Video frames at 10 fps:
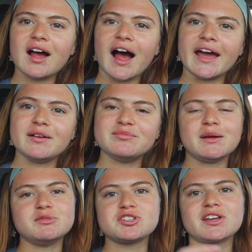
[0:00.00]
I
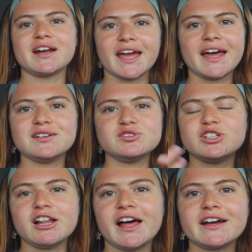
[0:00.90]
am just gonna get
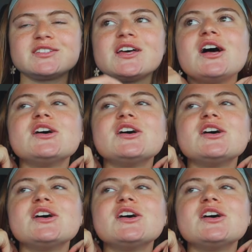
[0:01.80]
Gel X.